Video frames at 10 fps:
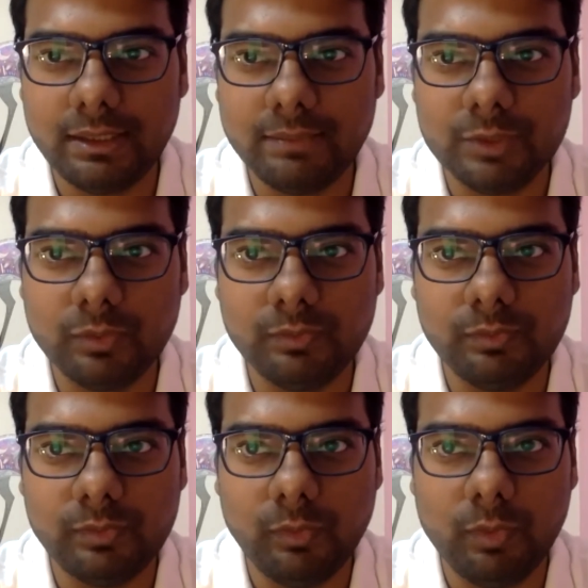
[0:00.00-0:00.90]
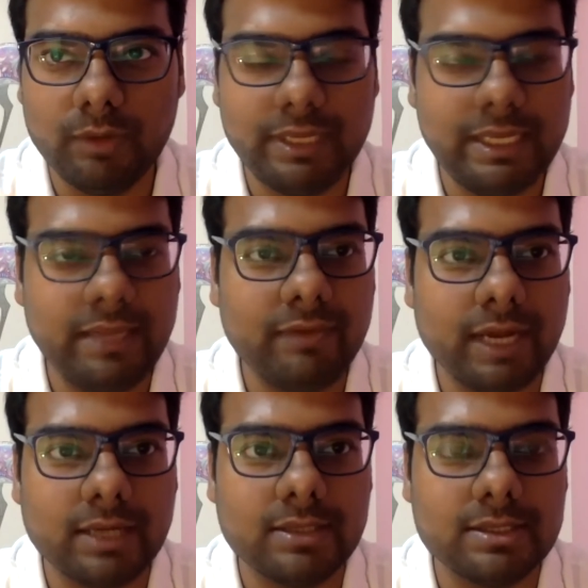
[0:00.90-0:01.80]
So one of the key
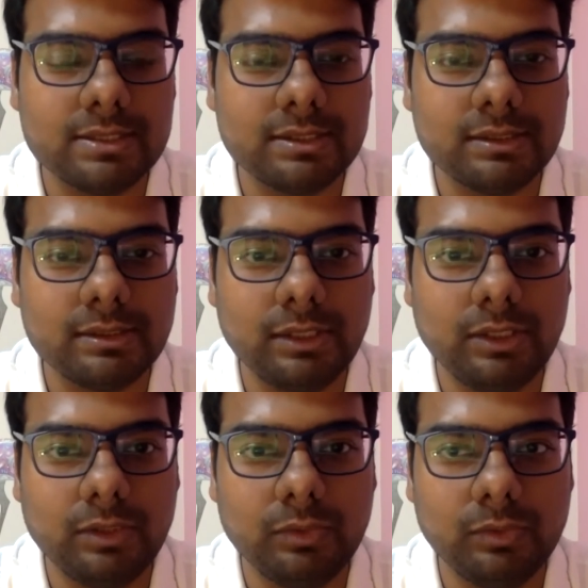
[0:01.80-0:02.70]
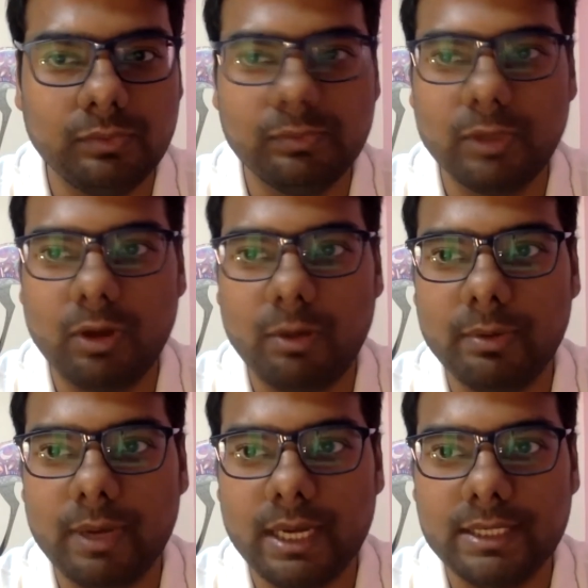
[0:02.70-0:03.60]
factors to
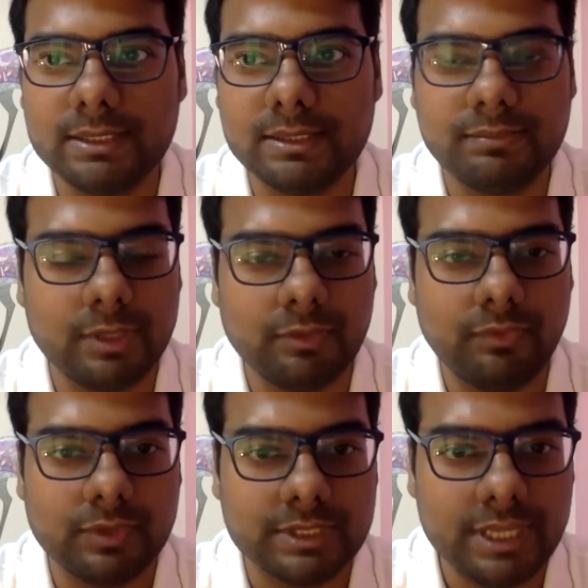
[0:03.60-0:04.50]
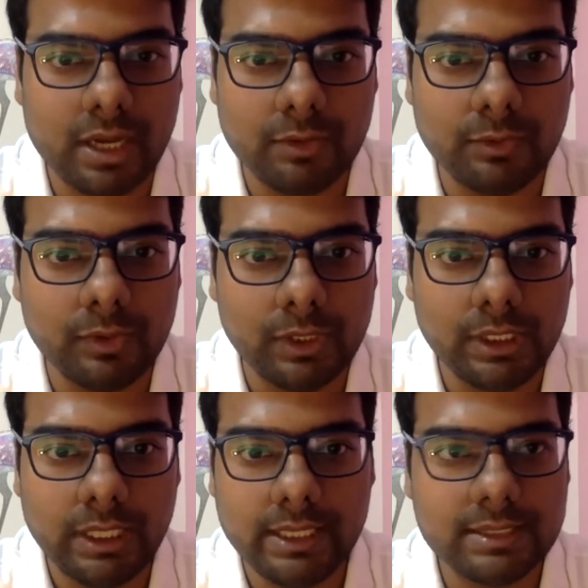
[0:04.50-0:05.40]
optimize for CRO
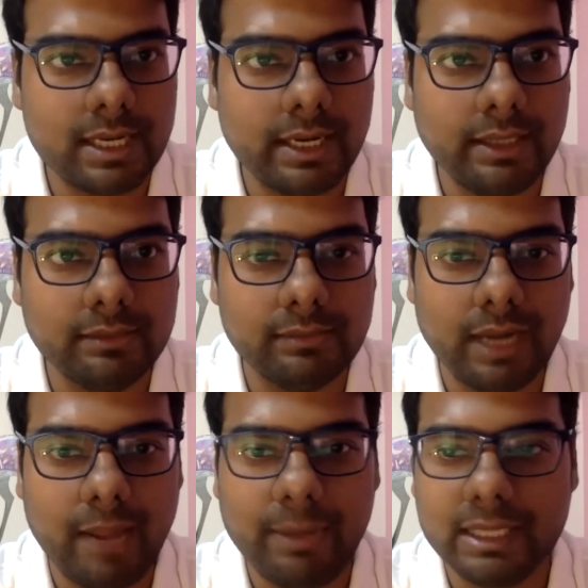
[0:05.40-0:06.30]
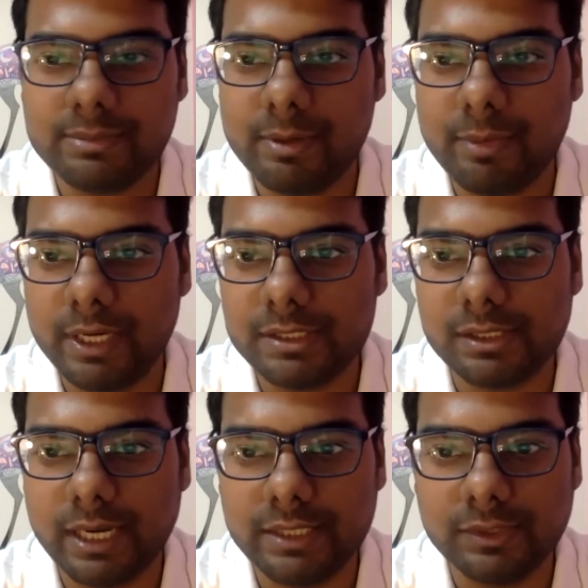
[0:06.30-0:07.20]
is running rapid experimentation,
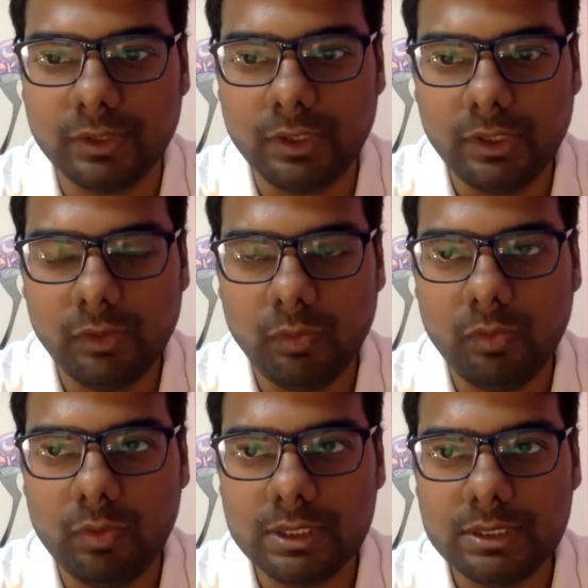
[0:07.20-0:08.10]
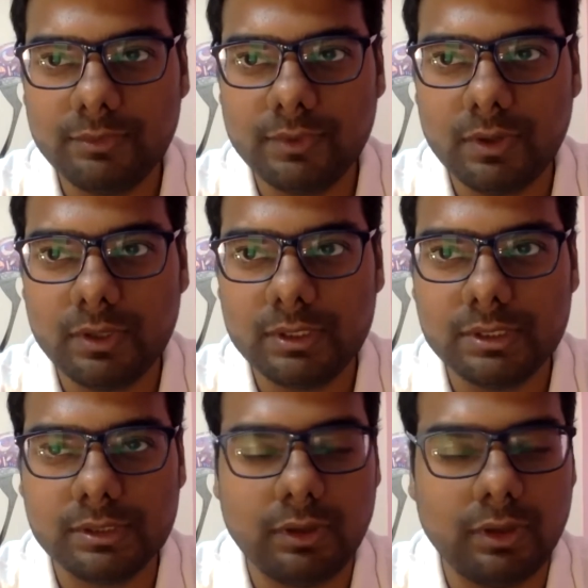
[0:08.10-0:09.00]
right? So what are some of the
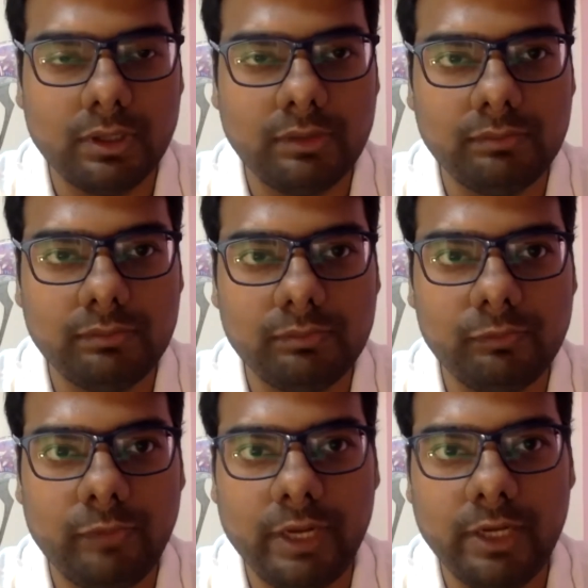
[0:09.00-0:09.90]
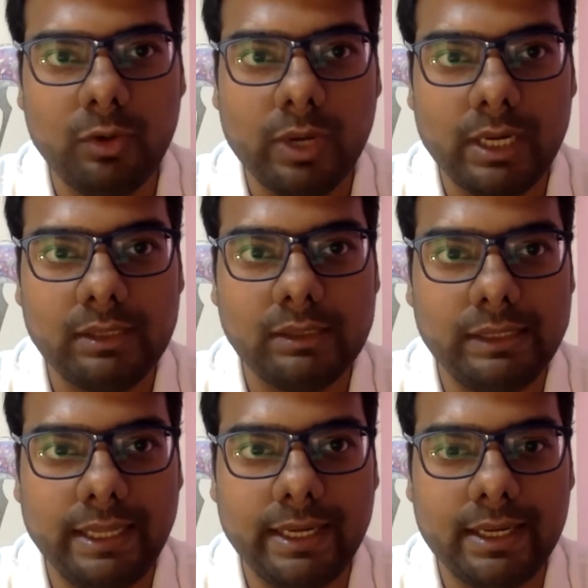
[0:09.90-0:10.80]
thoughts on when to look at
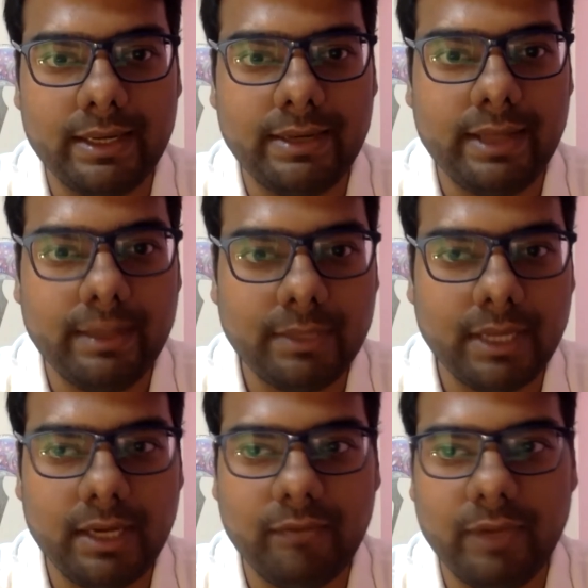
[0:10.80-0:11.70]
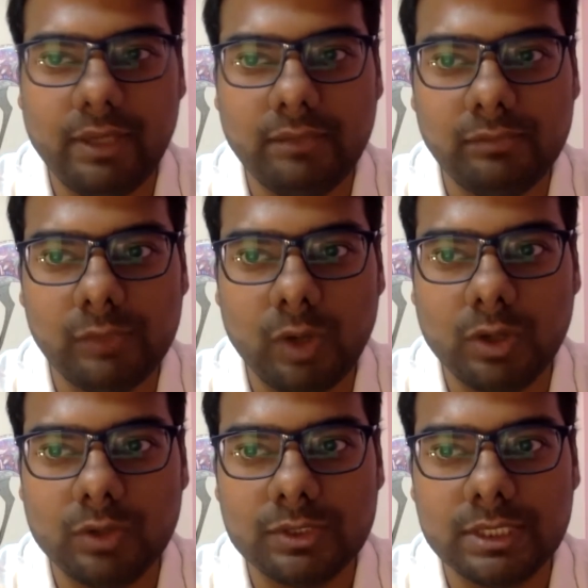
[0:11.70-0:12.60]
data in depth and when
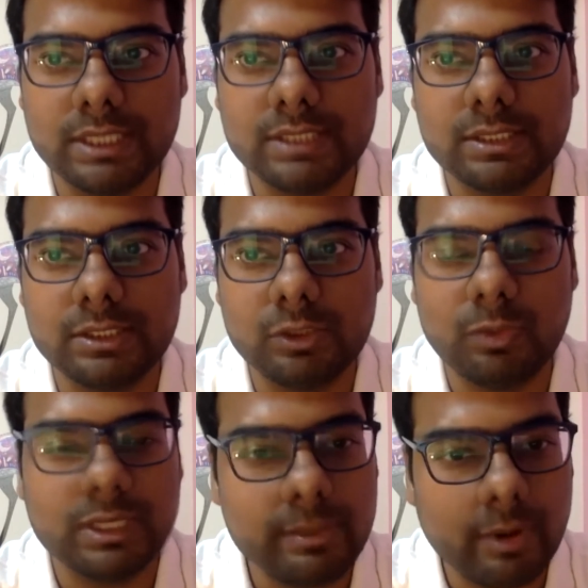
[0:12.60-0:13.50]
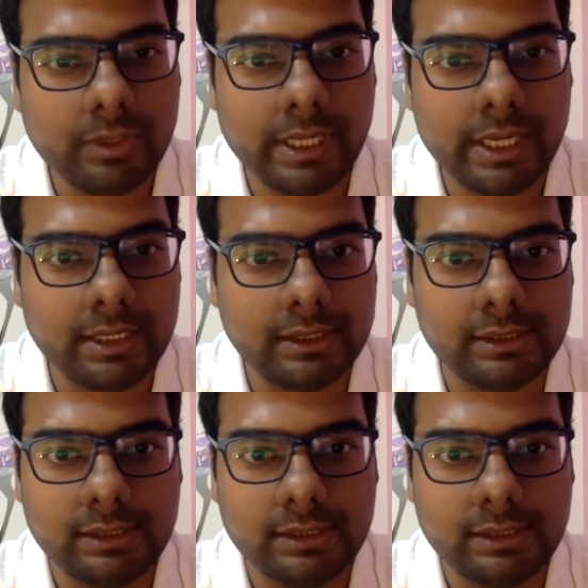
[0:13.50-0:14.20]
not to stress too much about the data?